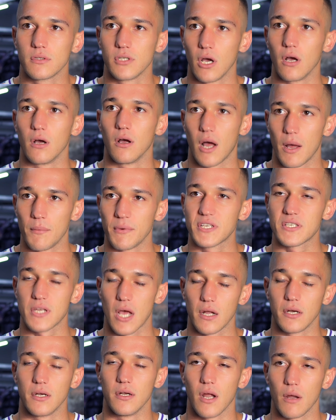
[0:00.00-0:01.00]
I'm
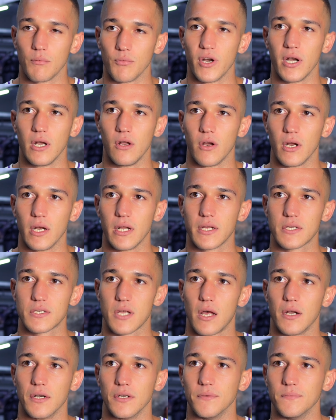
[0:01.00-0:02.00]
excited. I'm really
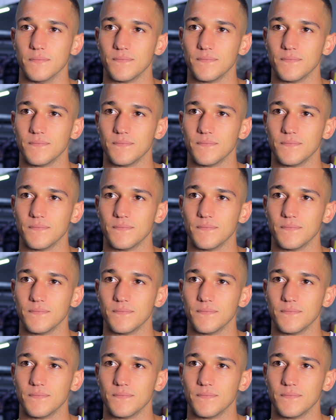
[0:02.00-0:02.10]
excited.